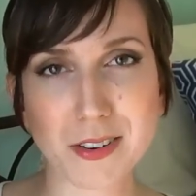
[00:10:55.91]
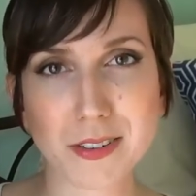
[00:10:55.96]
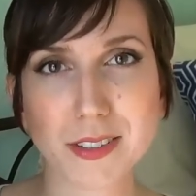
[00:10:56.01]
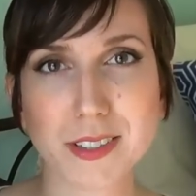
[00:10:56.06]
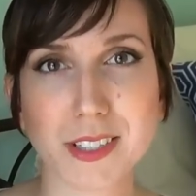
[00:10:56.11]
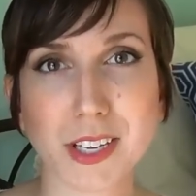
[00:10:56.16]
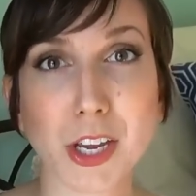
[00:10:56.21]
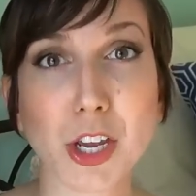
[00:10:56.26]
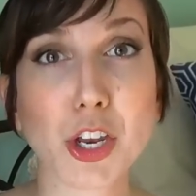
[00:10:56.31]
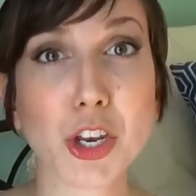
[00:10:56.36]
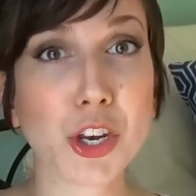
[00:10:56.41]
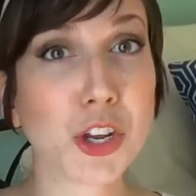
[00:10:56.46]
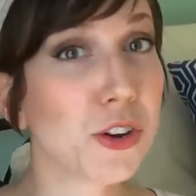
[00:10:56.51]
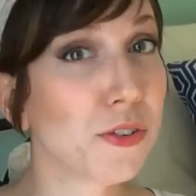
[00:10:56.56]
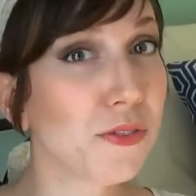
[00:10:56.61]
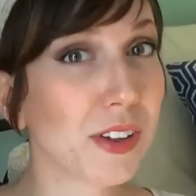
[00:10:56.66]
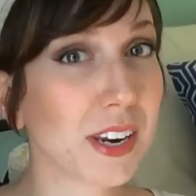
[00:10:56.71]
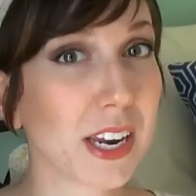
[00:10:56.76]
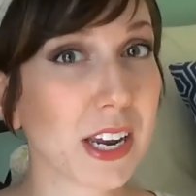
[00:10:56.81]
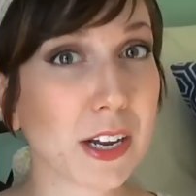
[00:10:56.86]
You'll see new
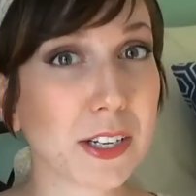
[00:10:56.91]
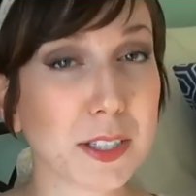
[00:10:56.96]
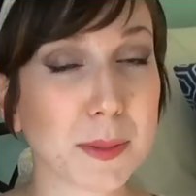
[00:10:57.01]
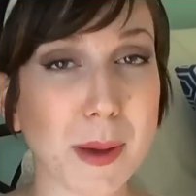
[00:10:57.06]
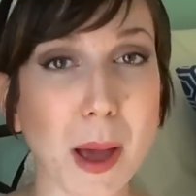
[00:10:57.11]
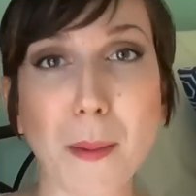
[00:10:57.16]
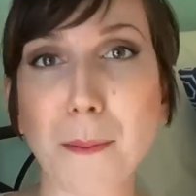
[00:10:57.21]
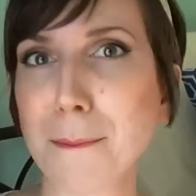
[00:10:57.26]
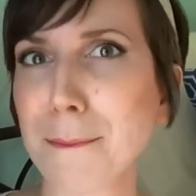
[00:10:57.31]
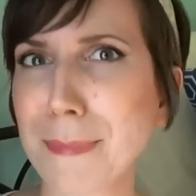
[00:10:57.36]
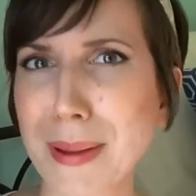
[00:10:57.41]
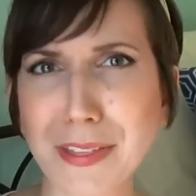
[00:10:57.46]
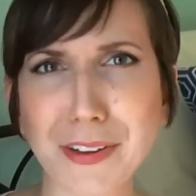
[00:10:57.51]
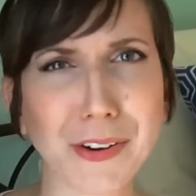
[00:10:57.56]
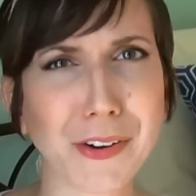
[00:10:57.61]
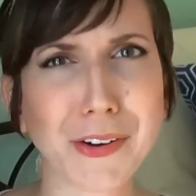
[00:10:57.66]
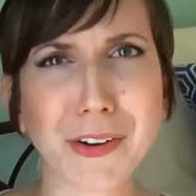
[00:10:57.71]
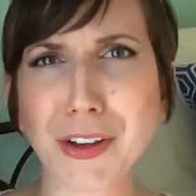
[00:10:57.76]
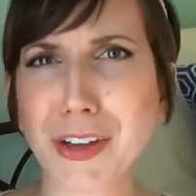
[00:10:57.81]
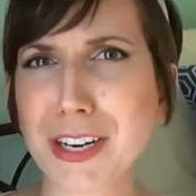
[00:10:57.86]
videos about
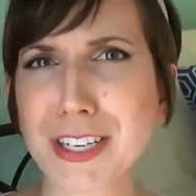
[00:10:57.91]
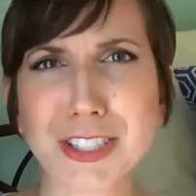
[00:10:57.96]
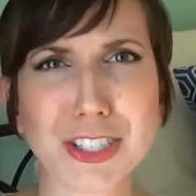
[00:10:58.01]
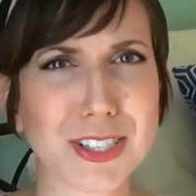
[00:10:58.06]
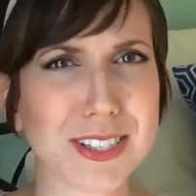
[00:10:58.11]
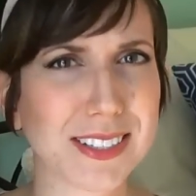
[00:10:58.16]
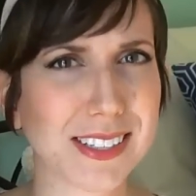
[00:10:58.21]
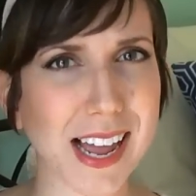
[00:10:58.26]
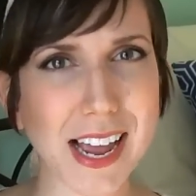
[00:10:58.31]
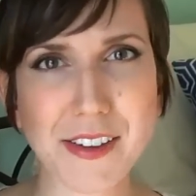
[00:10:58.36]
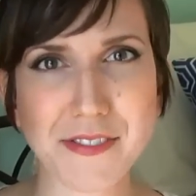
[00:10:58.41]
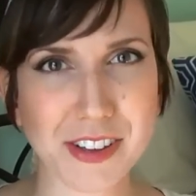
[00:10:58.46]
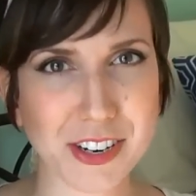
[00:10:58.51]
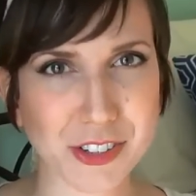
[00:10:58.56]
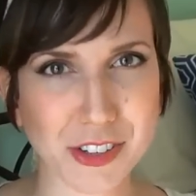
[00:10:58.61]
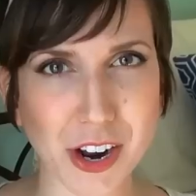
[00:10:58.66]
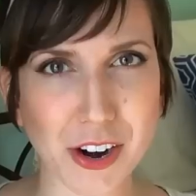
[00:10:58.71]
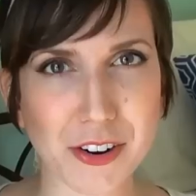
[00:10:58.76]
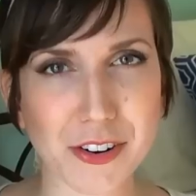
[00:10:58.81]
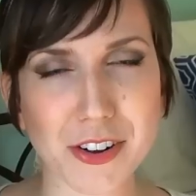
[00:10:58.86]
motherhood and just life in
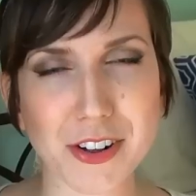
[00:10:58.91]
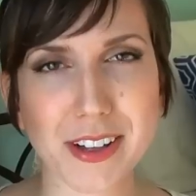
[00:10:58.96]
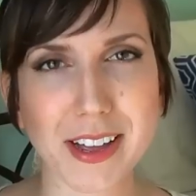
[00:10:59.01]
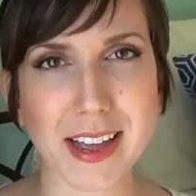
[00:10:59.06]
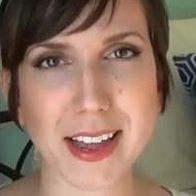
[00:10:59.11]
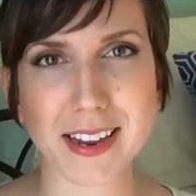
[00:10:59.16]
general